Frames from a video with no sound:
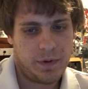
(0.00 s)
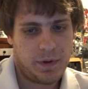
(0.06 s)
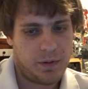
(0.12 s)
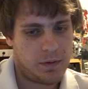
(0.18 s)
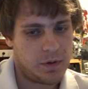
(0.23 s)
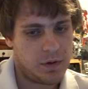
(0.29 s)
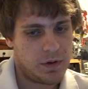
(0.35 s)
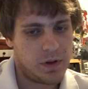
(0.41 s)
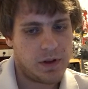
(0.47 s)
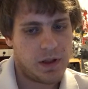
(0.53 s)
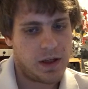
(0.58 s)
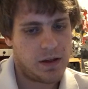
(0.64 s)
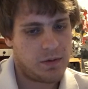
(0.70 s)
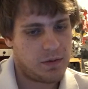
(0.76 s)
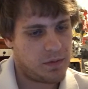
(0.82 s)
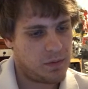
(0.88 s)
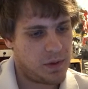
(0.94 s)
I'm going to
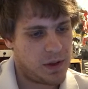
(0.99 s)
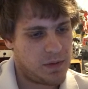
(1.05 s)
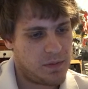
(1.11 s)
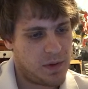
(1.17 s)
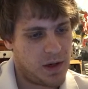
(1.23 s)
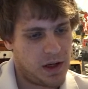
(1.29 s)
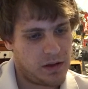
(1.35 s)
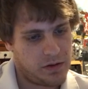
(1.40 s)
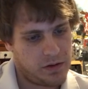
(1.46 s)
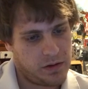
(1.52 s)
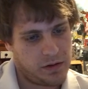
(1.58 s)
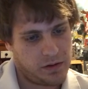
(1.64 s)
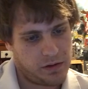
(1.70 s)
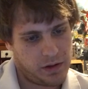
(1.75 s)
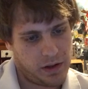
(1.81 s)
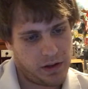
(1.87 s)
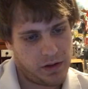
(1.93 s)
take my
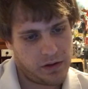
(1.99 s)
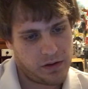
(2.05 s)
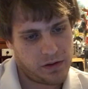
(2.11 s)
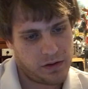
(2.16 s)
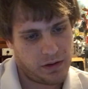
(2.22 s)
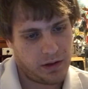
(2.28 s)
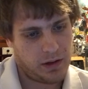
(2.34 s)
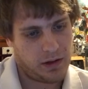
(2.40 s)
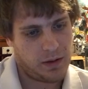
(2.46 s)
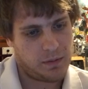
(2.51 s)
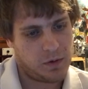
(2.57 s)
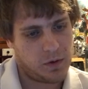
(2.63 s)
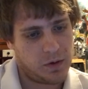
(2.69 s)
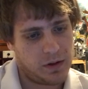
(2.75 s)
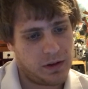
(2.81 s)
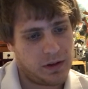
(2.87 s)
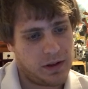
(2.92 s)
background layer and I'm
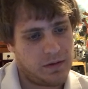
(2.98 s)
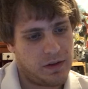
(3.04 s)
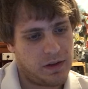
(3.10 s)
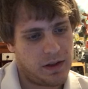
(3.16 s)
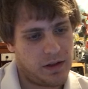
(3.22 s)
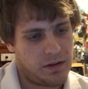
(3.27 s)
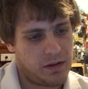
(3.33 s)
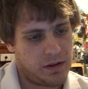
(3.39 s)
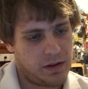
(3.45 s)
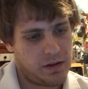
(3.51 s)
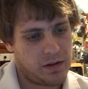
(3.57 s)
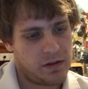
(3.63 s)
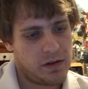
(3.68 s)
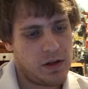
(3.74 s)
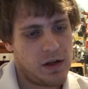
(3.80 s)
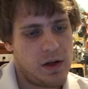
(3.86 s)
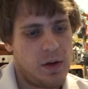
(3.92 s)
going to leave it down
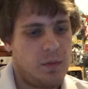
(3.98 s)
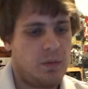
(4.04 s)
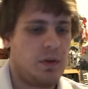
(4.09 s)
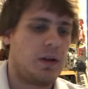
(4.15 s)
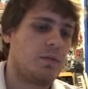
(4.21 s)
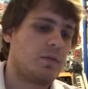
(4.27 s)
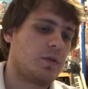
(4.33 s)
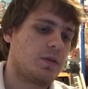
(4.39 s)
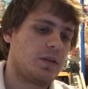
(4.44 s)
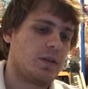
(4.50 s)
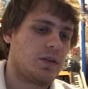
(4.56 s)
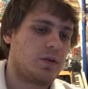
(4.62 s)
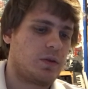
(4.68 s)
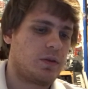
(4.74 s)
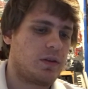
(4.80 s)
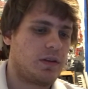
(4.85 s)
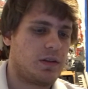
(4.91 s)
there, but I'm going to
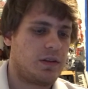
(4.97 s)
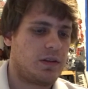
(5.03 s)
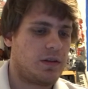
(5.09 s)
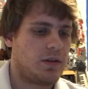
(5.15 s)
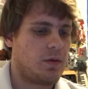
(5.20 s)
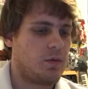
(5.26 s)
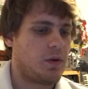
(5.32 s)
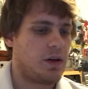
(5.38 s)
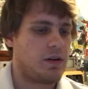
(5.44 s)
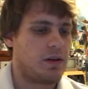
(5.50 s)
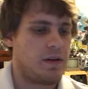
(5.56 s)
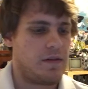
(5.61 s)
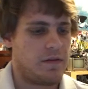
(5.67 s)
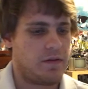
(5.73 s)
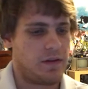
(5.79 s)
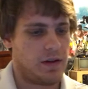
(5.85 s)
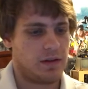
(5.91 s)
shorten it to where it
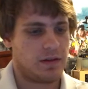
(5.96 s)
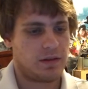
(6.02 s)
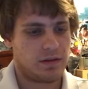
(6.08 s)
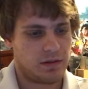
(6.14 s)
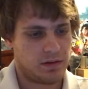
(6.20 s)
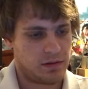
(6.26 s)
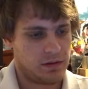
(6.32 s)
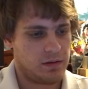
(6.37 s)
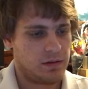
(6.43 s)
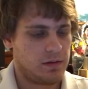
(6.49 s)
fits